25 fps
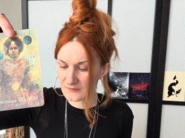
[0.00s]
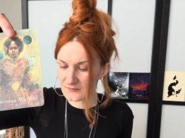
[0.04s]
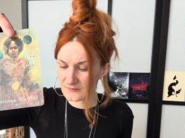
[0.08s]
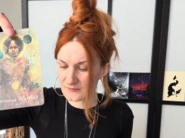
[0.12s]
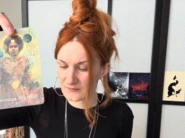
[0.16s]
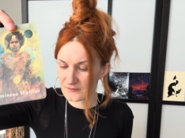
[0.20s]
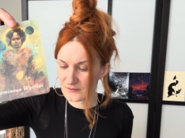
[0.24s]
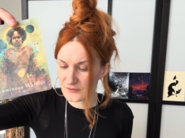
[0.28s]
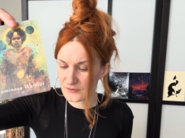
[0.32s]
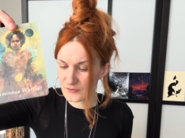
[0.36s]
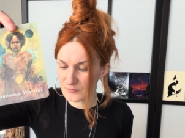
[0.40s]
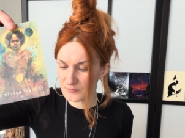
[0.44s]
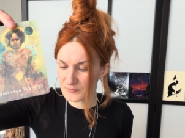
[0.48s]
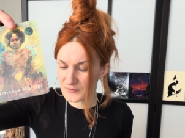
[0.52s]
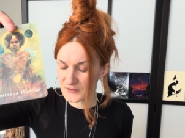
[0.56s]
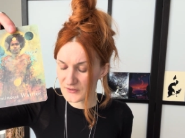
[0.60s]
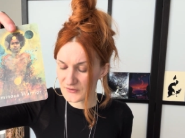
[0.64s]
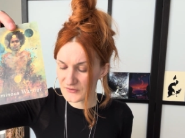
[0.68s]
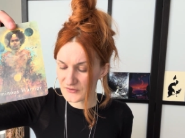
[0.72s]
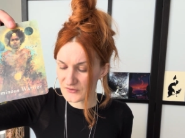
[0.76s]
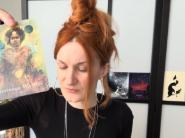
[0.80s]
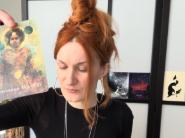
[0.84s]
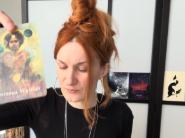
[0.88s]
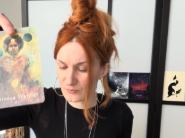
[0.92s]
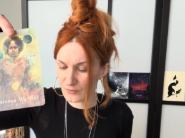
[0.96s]

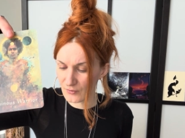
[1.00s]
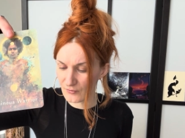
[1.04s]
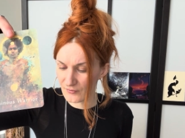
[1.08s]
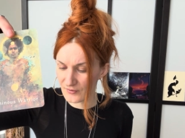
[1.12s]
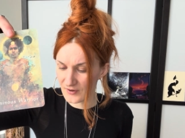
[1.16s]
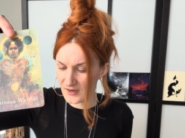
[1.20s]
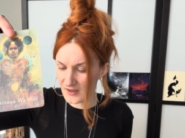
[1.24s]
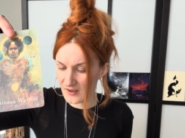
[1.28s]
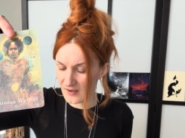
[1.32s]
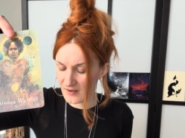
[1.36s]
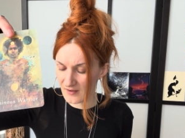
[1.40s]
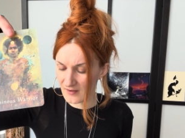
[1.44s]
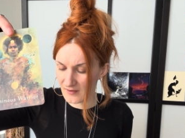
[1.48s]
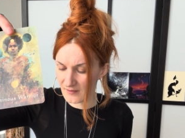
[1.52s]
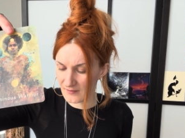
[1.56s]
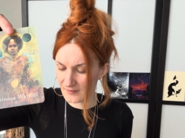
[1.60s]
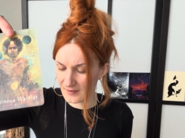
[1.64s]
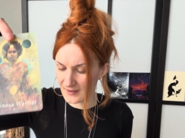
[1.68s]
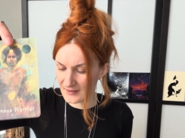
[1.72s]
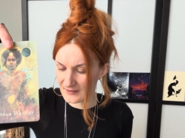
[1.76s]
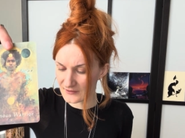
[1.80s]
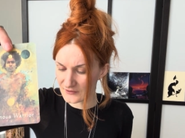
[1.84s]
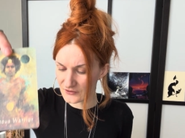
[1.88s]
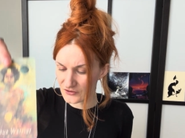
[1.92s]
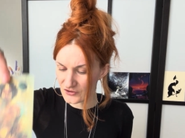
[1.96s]
luminous warrior
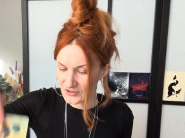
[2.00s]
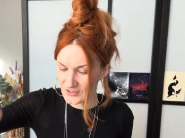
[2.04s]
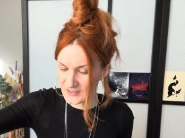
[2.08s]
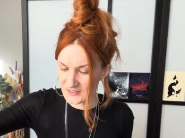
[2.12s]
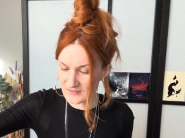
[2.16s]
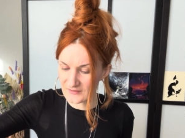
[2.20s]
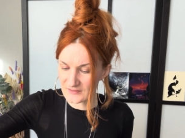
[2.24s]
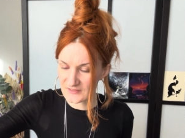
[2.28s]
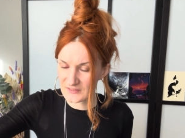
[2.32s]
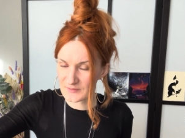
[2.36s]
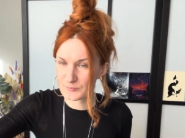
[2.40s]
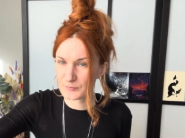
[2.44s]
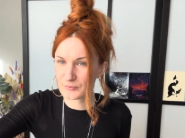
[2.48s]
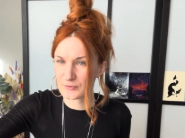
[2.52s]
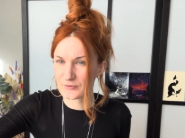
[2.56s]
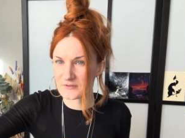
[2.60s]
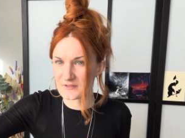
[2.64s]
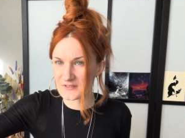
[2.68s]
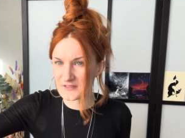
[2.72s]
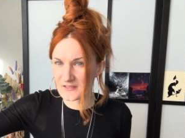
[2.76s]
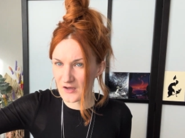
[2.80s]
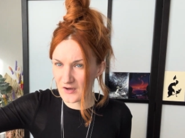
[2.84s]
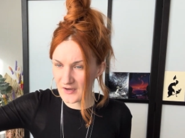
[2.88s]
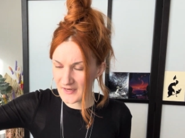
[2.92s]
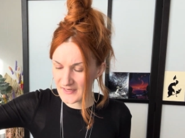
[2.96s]
energy that's
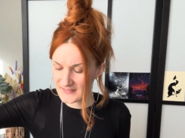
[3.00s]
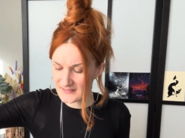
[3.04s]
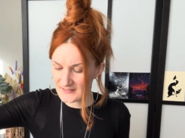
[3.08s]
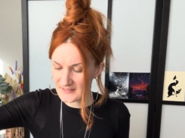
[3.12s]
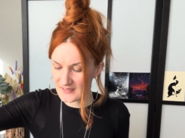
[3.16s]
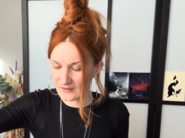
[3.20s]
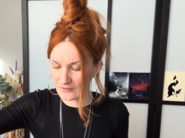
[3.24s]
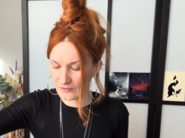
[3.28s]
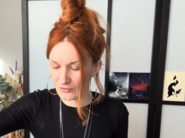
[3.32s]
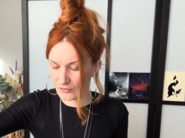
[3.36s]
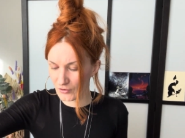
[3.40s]
presiding